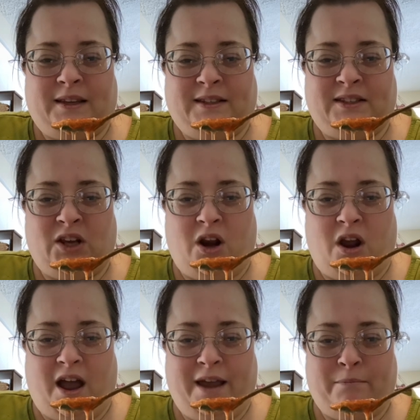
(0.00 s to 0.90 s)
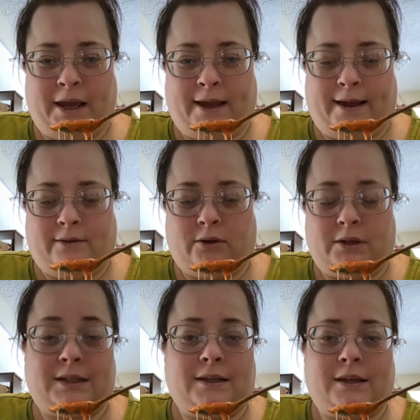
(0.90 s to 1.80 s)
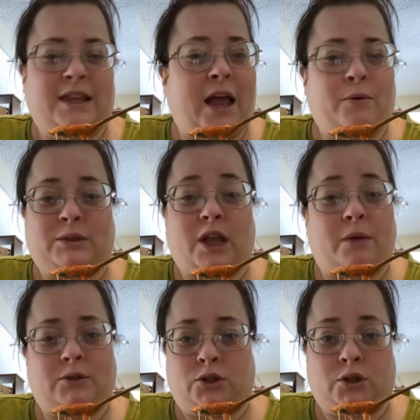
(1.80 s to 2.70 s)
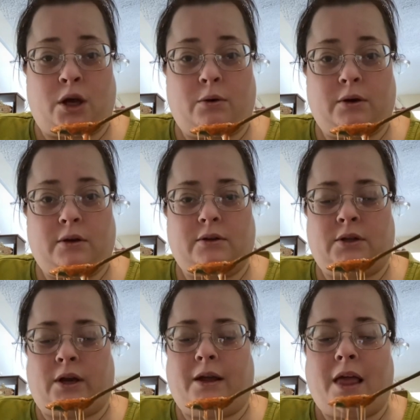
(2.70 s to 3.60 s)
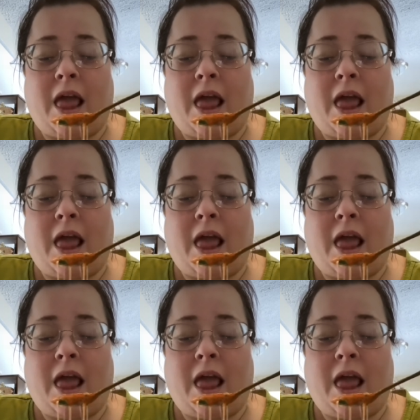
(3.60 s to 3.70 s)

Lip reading: Slimy. Just, that was a joke. Sorry.